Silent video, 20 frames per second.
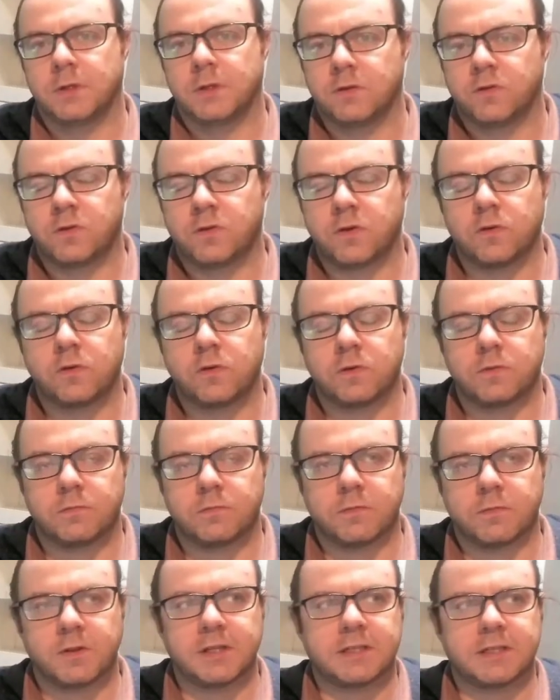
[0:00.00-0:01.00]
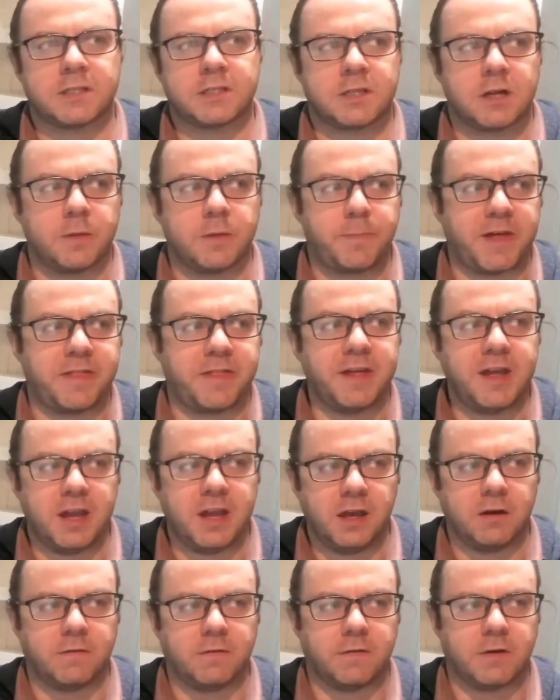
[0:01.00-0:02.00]
So start by
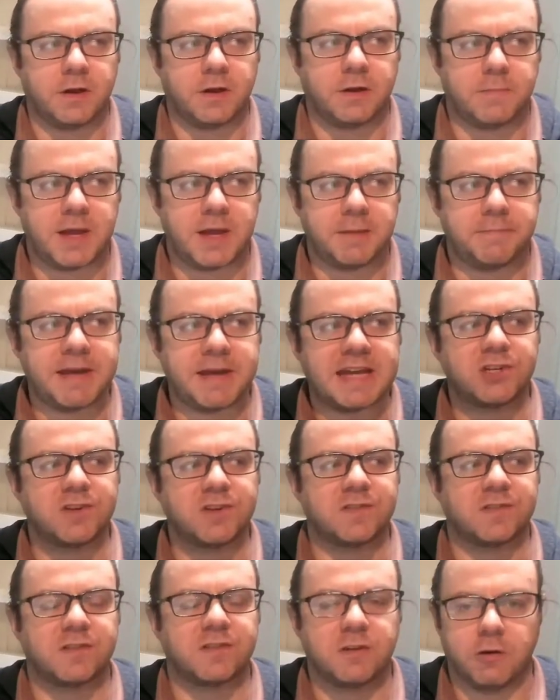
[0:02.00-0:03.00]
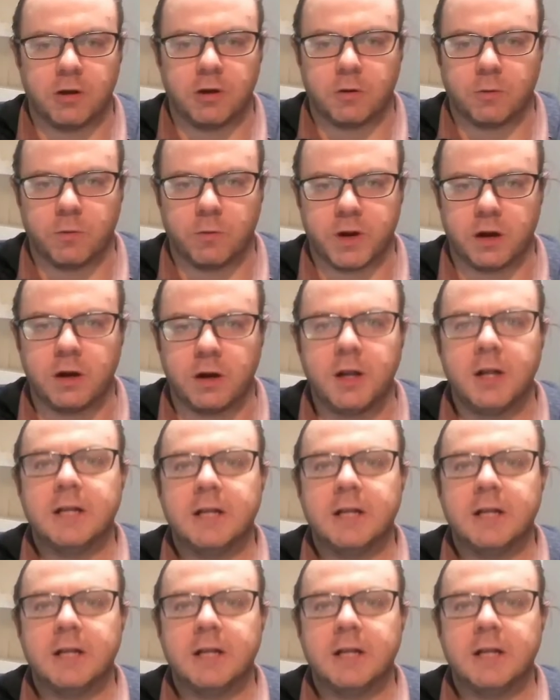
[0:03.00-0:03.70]
thinking of imagine a scenario where